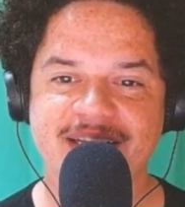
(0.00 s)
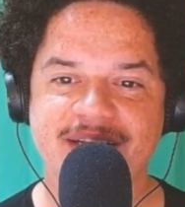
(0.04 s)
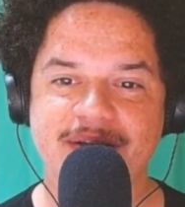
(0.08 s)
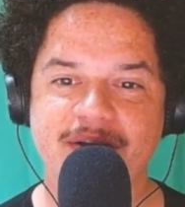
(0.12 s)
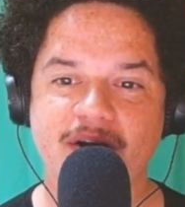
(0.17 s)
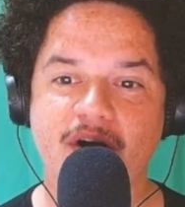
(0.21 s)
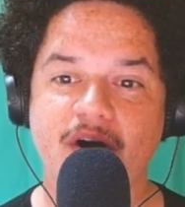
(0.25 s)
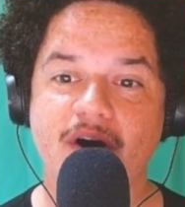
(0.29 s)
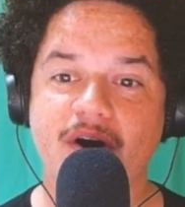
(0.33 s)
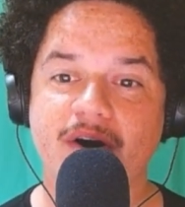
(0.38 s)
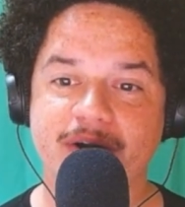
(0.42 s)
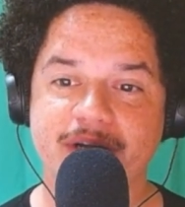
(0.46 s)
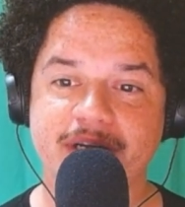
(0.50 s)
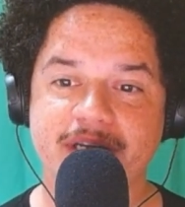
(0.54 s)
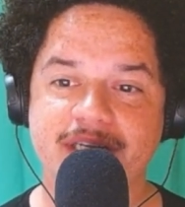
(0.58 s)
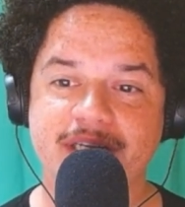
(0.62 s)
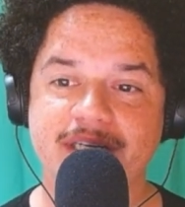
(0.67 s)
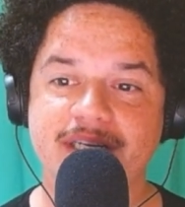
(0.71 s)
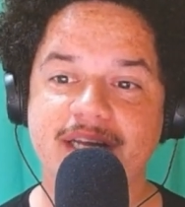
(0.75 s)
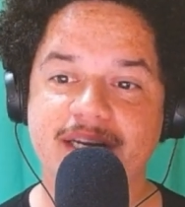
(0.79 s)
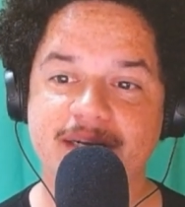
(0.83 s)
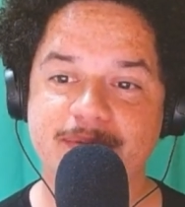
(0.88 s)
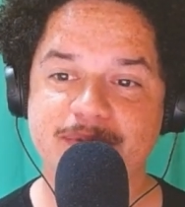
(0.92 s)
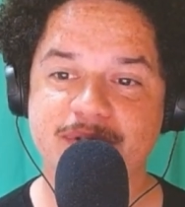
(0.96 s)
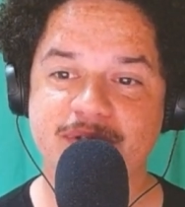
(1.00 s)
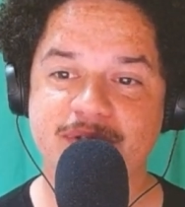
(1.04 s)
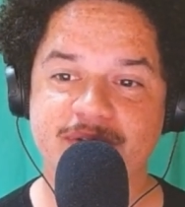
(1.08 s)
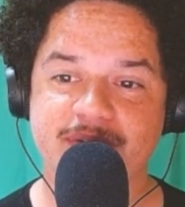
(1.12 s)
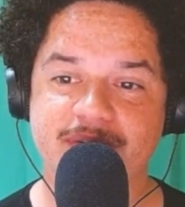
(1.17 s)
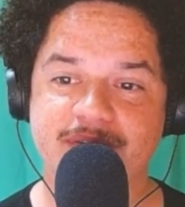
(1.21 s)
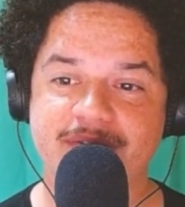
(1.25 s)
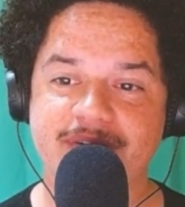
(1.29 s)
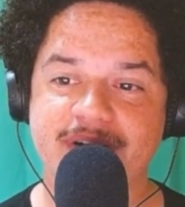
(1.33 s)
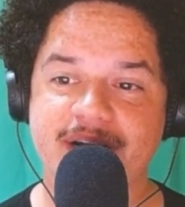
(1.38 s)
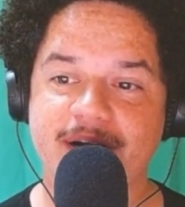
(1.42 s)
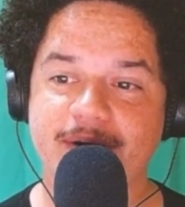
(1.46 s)
Hearken and
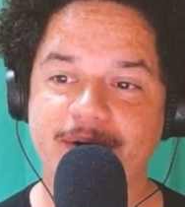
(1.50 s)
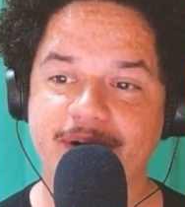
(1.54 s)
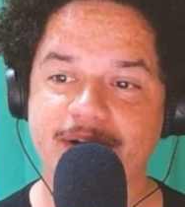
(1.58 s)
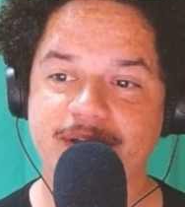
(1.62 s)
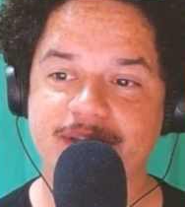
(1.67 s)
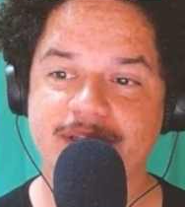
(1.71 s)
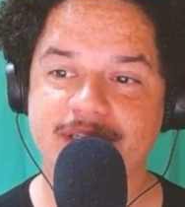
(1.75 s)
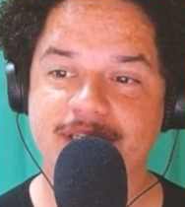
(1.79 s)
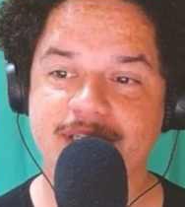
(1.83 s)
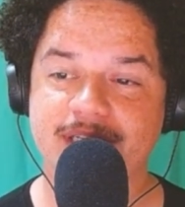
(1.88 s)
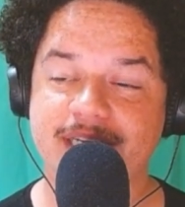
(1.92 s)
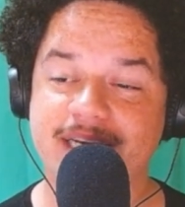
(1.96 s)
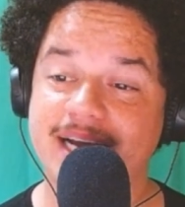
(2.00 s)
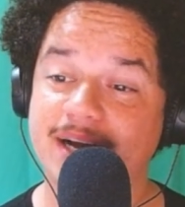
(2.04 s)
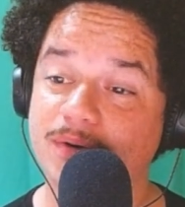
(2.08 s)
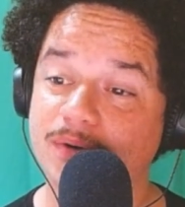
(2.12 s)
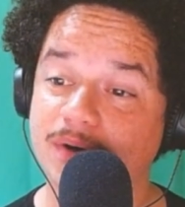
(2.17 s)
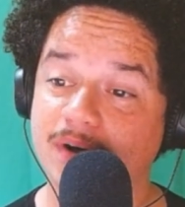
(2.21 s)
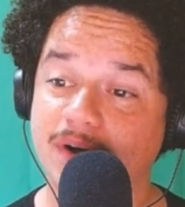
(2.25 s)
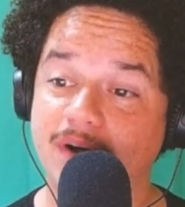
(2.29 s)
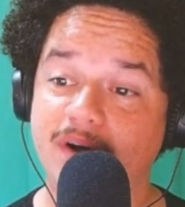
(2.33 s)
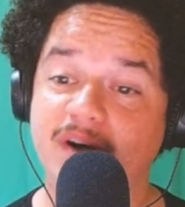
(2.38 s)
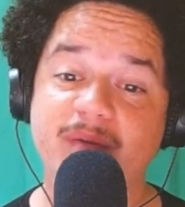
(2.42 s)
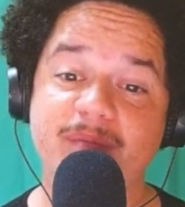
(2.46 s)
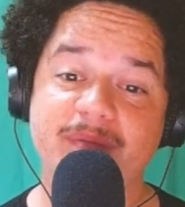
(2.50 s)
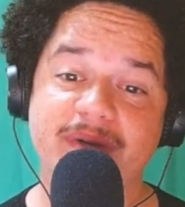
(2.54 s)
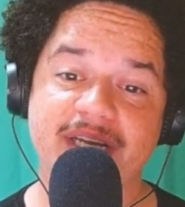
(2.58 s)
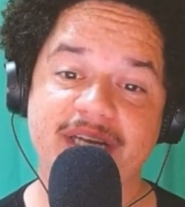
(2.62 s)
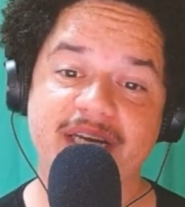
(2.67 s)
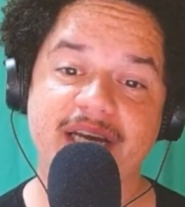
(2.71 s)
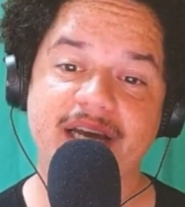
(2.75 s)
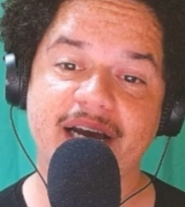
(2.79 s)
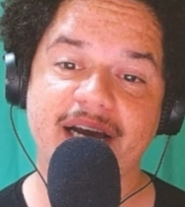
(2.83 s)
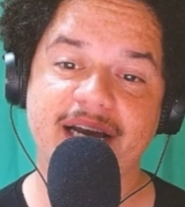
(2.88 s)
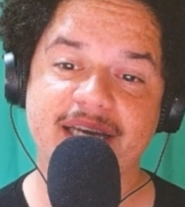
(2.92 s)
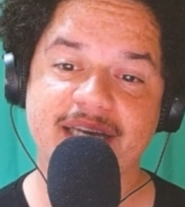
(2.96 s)
observe how healthily, how
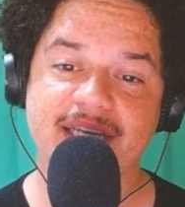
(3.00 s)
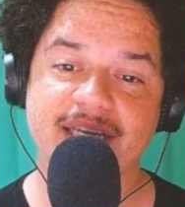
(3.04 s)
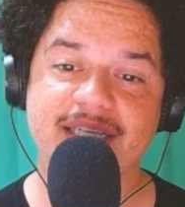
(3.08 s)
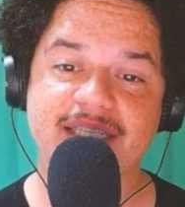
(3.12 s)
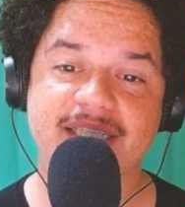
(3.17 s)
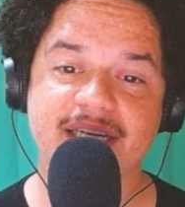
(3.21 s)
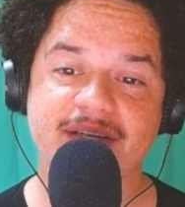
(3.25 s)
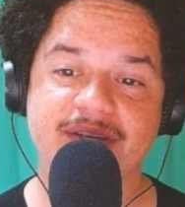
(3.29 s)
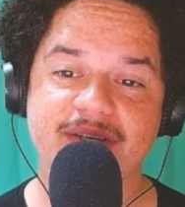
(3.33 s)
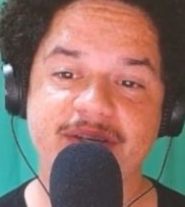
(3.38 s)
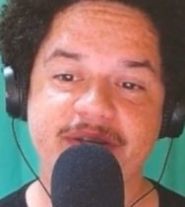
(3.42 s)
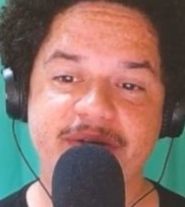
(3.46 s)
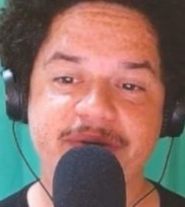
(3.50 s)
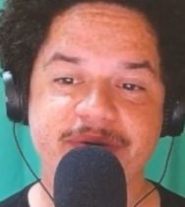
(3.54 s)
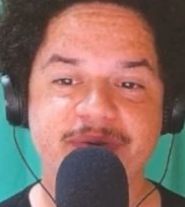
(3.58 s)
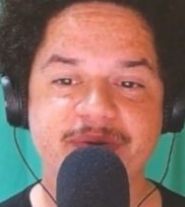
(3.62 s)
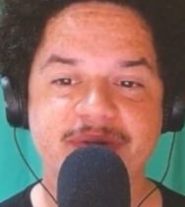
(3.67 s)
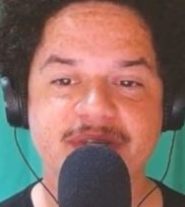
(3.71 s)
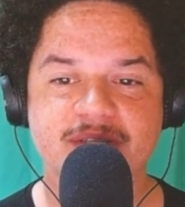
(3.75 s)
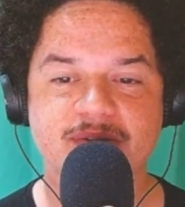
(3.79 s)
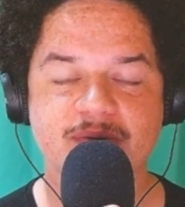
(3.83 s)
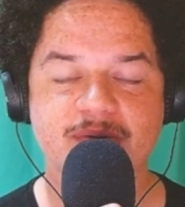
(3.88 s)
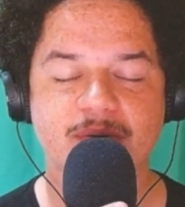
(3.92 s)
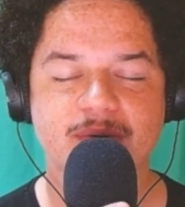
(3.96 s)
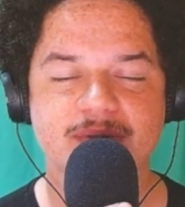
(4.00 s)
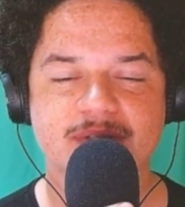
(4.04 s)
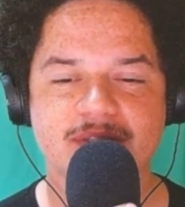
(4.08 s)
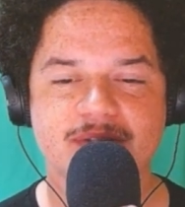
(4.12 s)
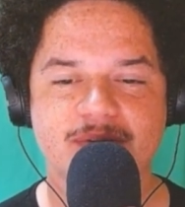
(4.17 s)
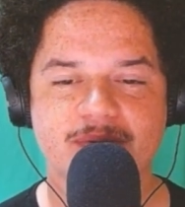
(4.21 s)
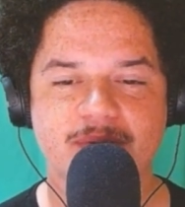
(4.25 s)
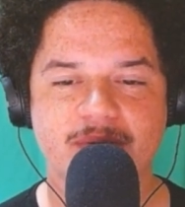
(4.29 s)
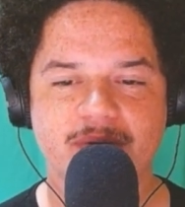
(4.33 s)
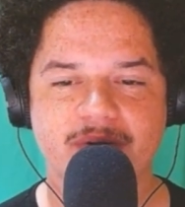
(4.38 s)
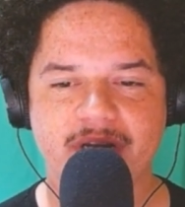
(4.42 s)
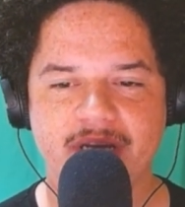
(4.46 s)
calmly I can tell you this whole
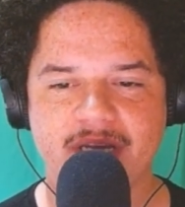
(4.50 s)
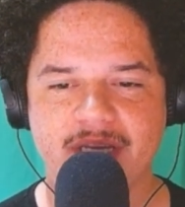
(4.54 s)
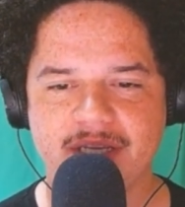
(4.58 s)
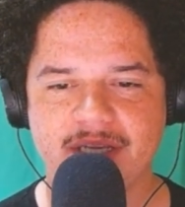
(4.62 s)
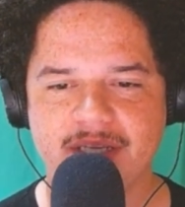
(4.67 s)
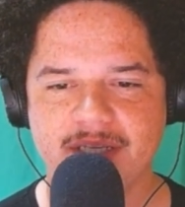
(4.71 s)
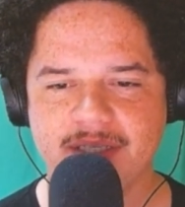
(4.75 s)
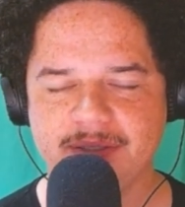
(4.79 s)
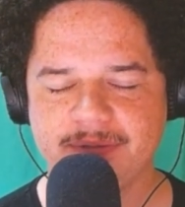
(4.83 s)
story.